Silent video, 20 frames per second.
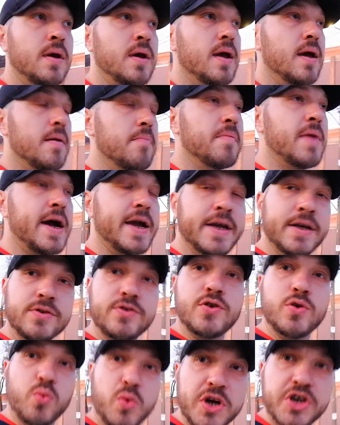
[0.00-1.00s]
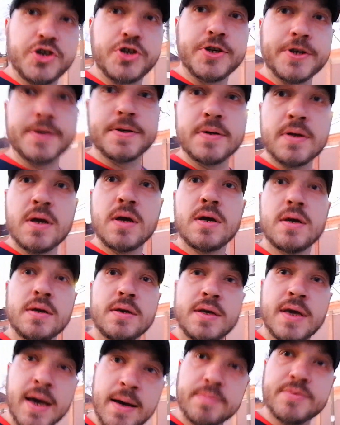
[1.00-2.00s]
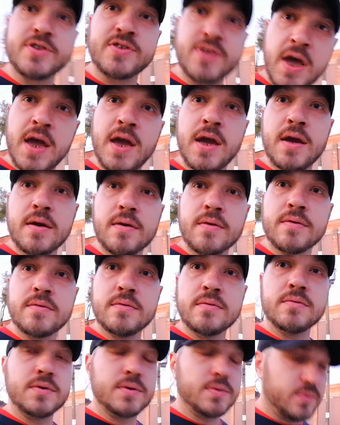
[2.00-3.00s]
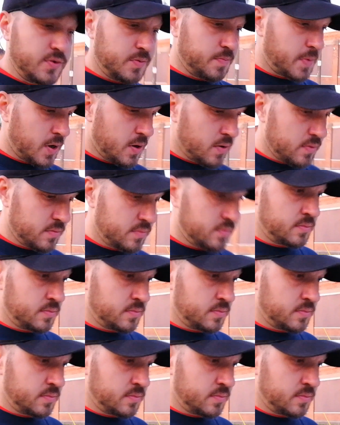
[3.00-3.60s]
And my intuition kept saying, it was about